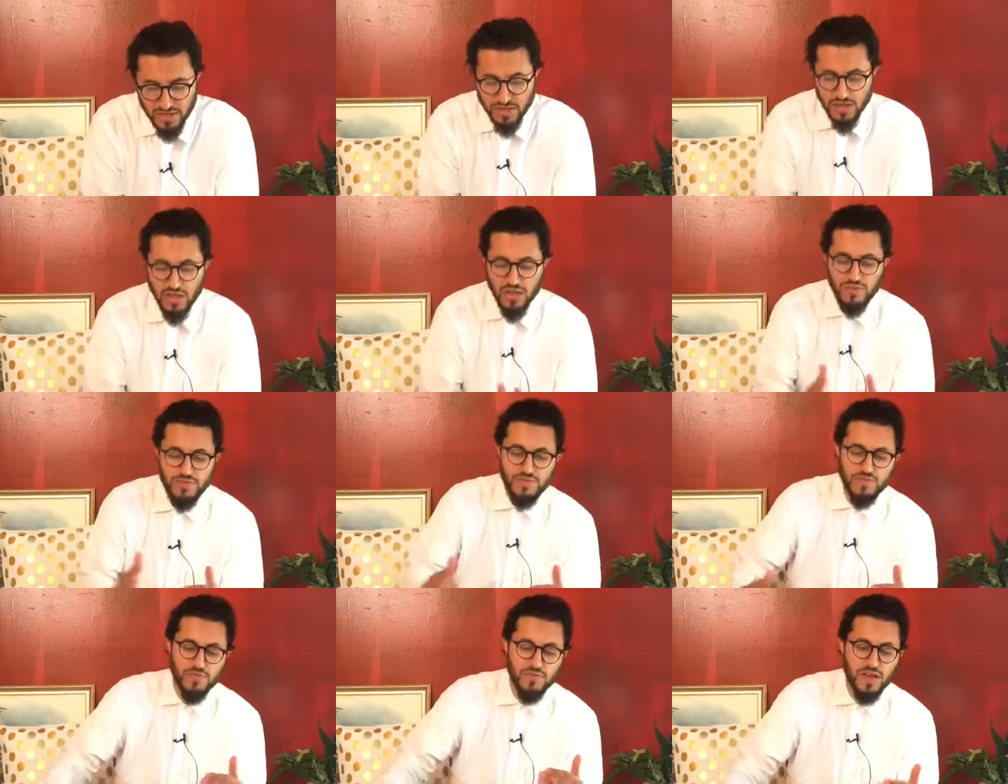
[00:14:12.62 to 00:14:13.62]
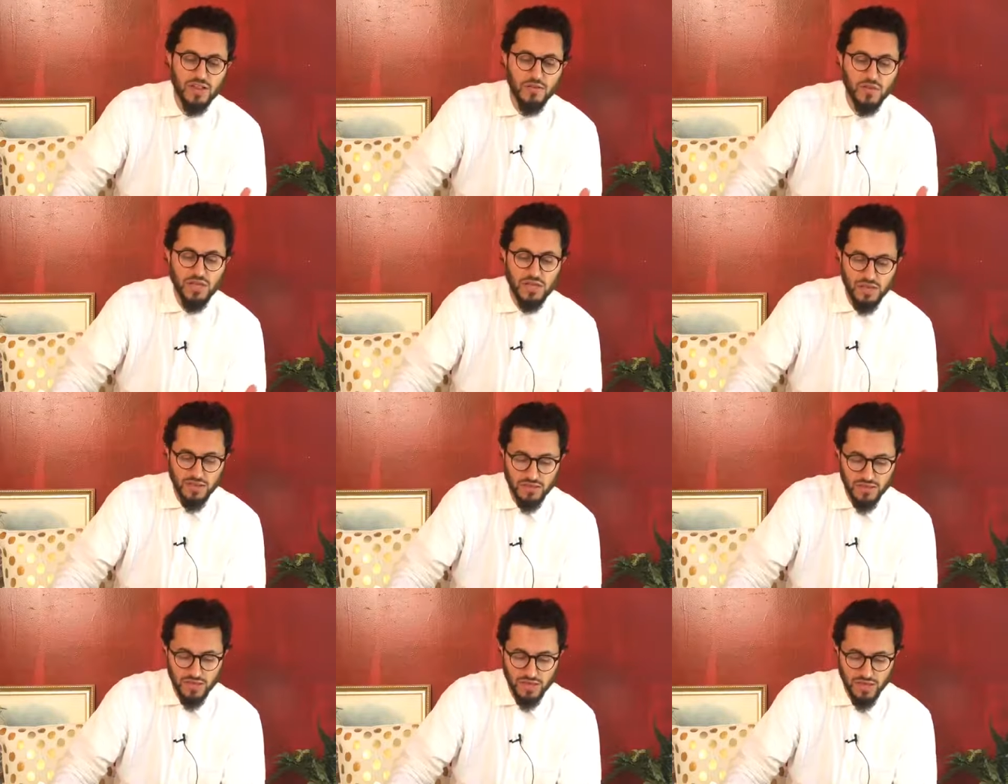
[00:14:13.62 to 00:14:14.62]
is following in
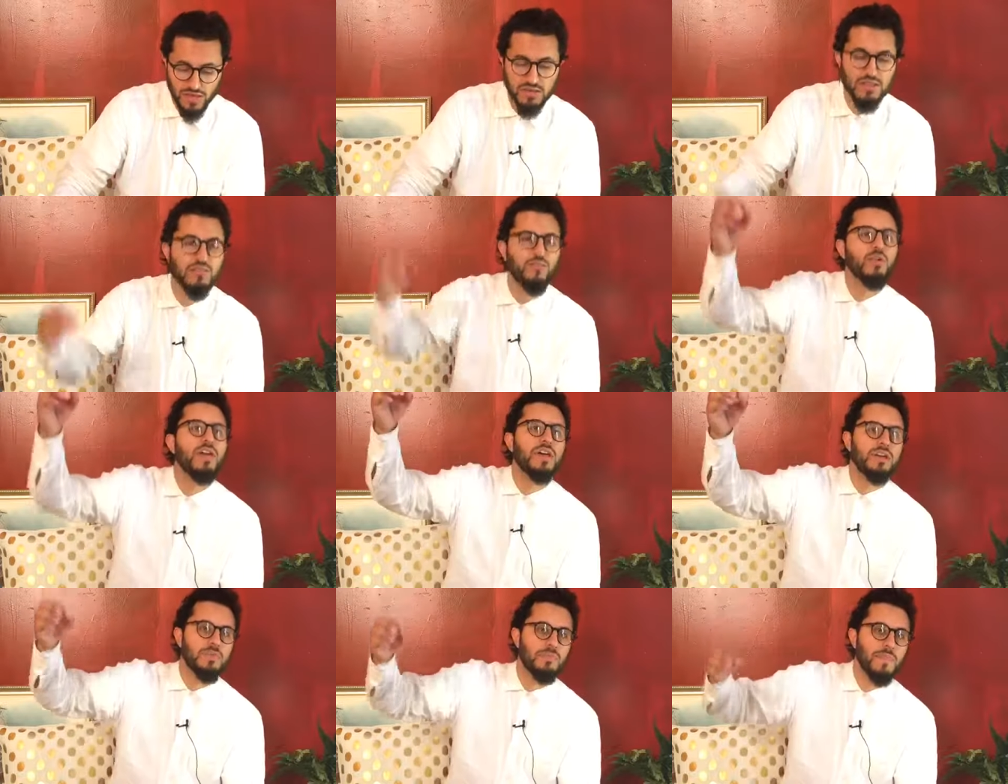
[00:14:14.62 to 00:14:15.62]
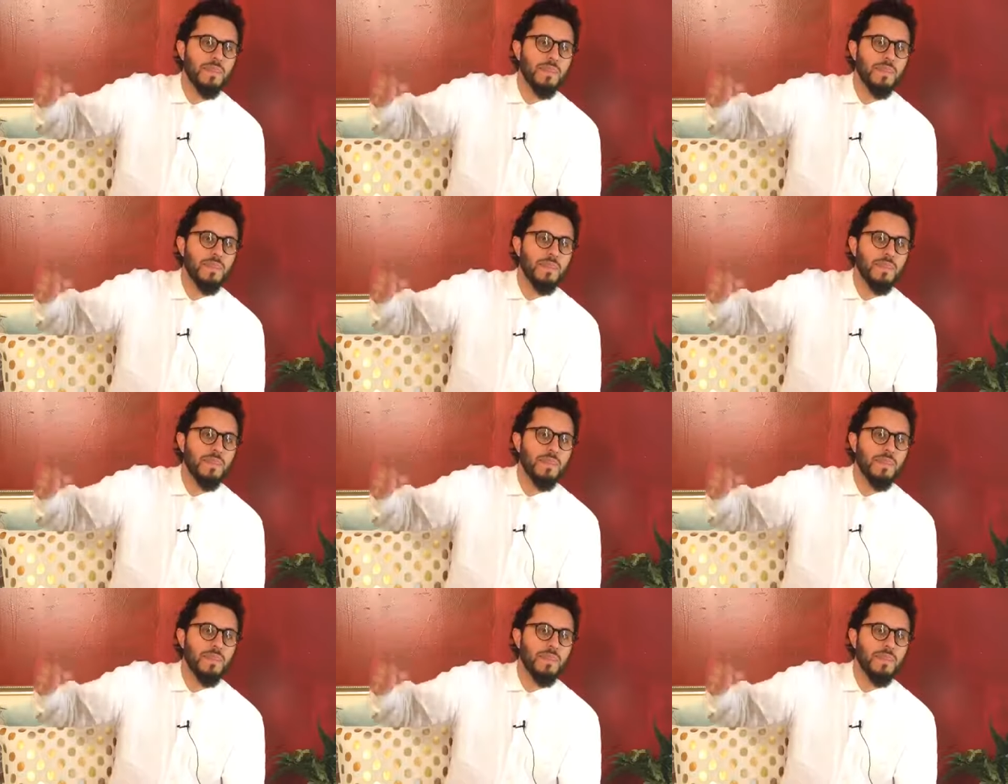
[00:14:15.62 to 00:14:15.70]
the hadith of wilaya,